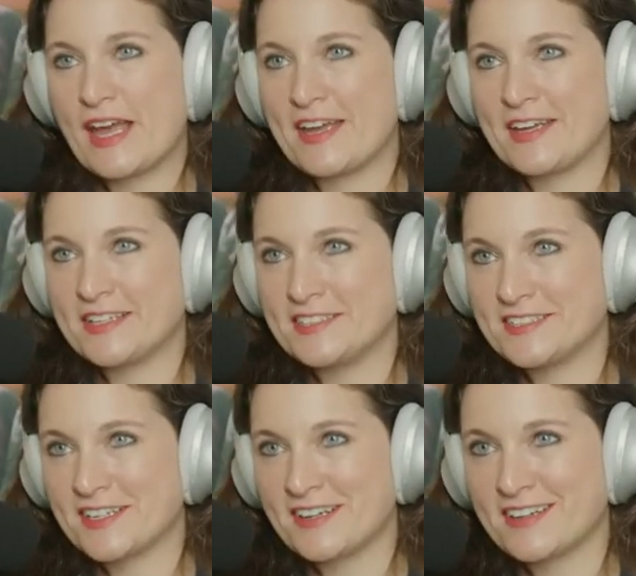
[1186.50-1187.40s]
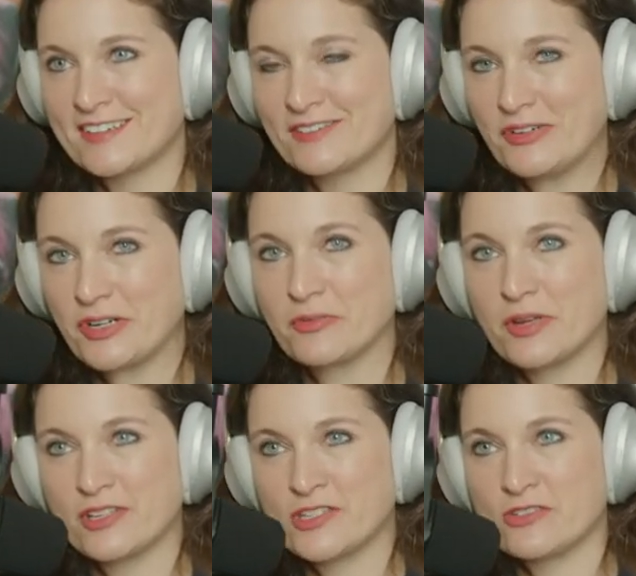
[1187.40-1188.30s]
and uh, where we
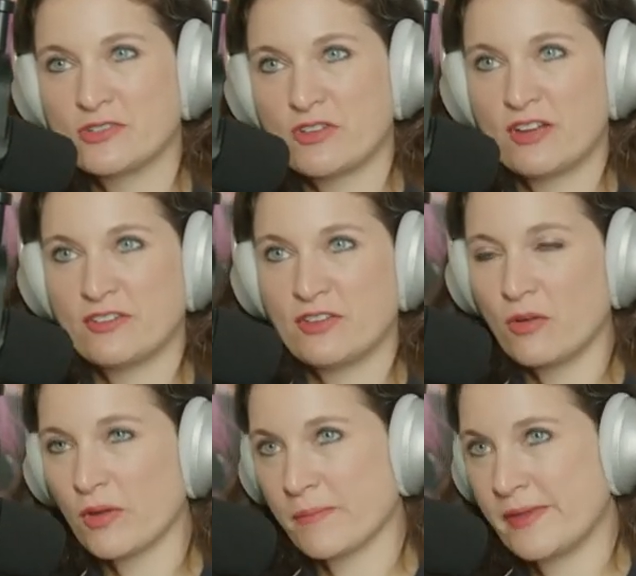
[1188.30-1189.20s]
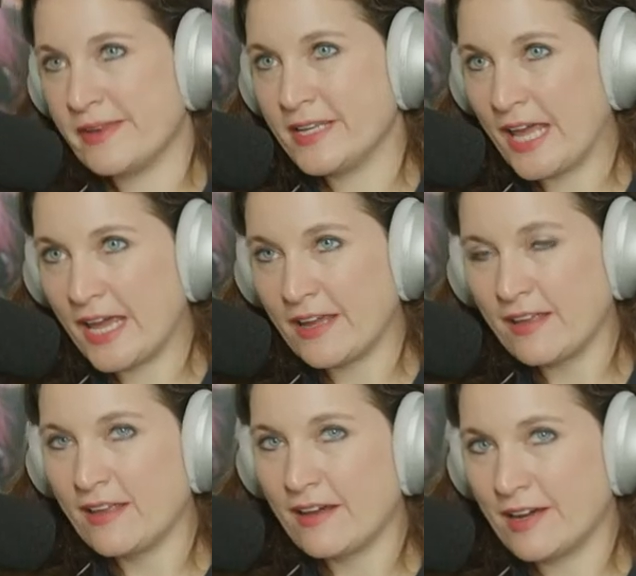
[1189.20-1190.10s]
also shot the Wikipedia Day.
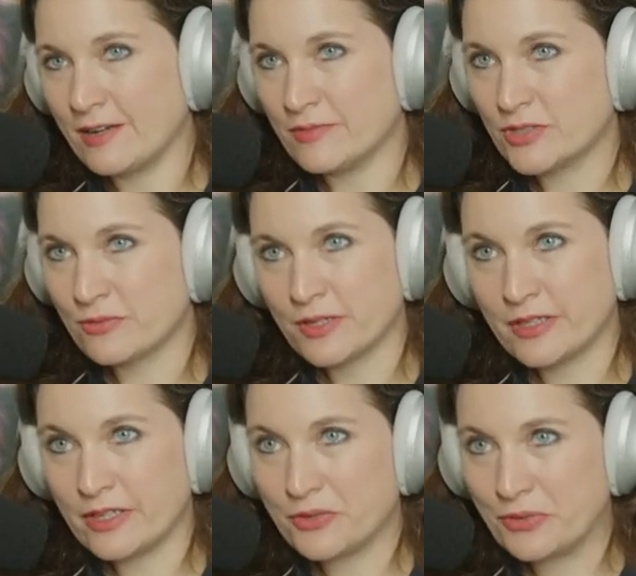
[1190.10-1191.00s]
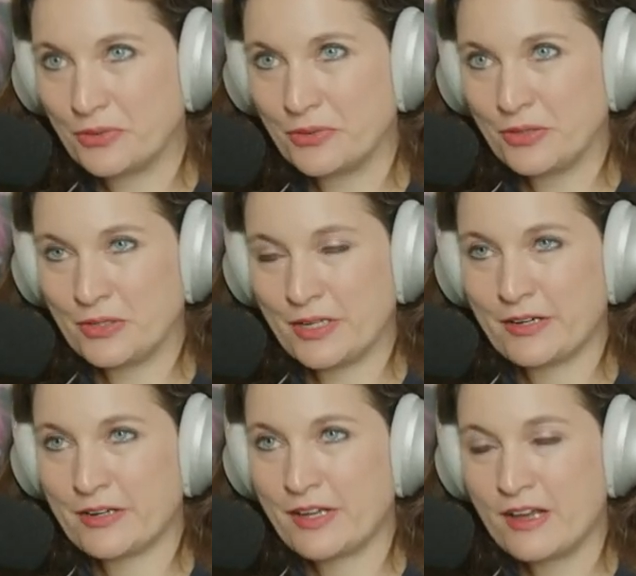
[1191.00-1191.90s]
Um, it's a really cool little
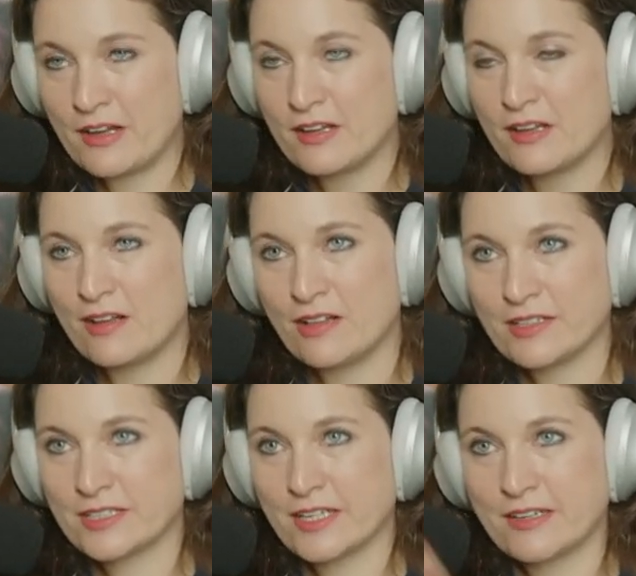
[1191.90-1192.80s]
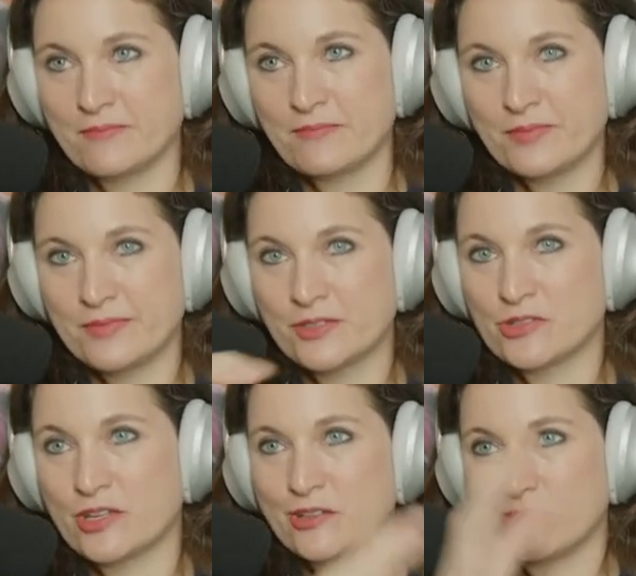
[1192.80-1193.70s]
area. All these like, there's
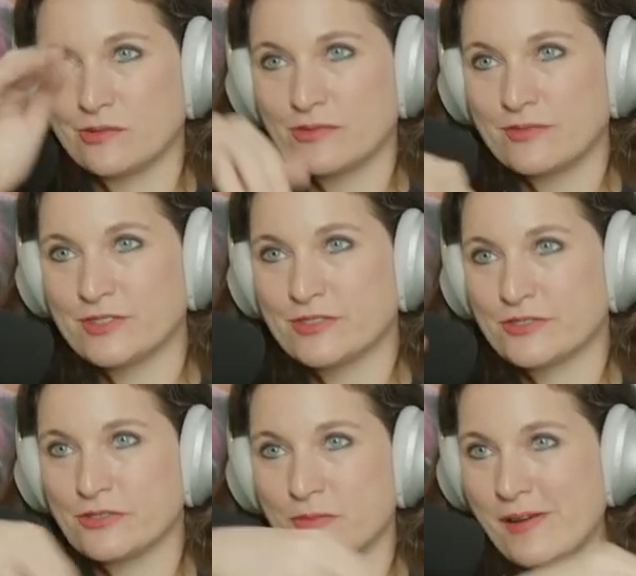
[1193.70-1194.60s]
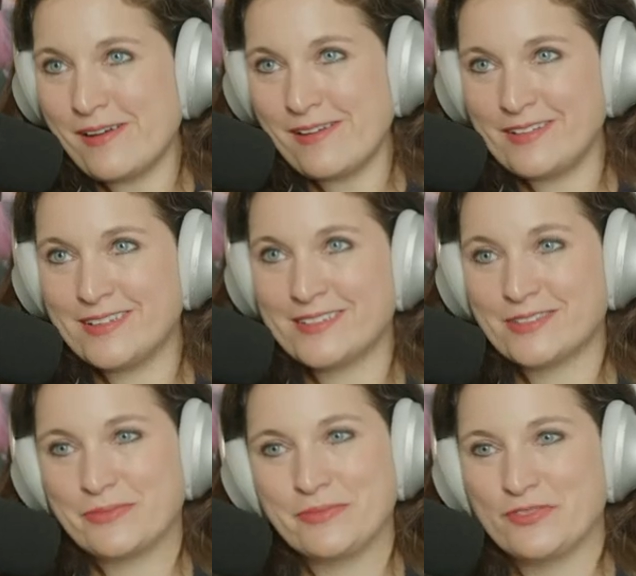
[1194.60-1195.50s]
like a little river, there's a little pond.
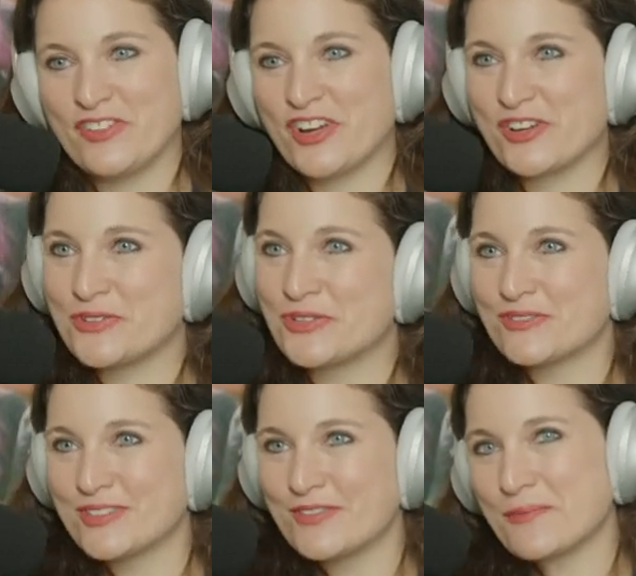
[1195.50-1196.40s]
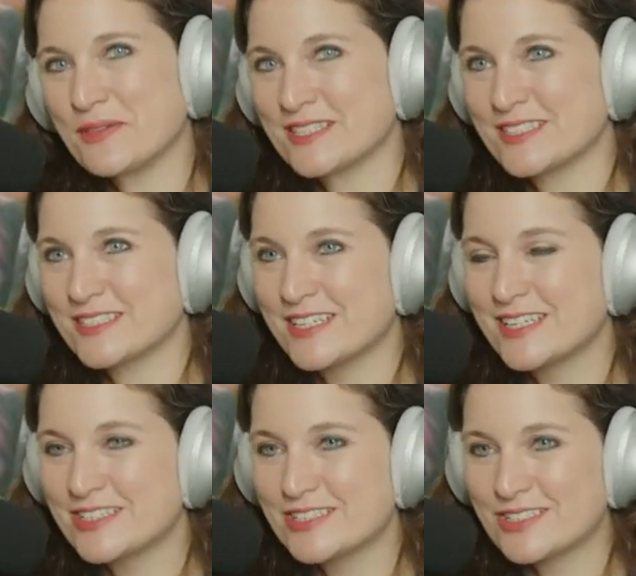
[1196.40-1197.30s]
It's, it's very cool. It's very pleasant.
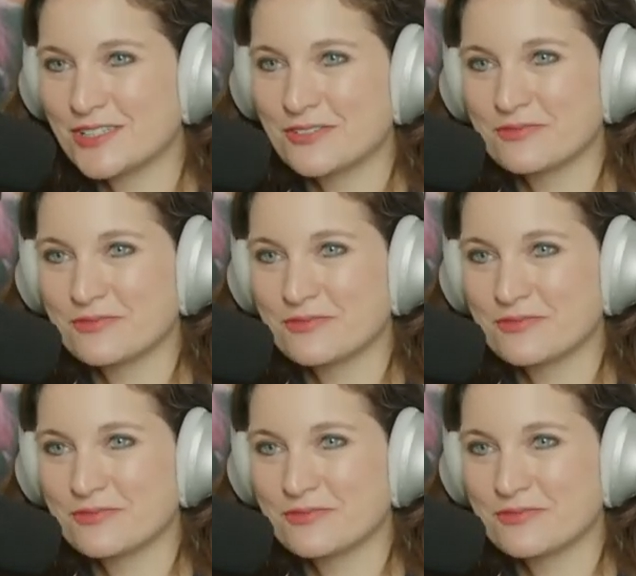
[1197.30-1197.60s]
So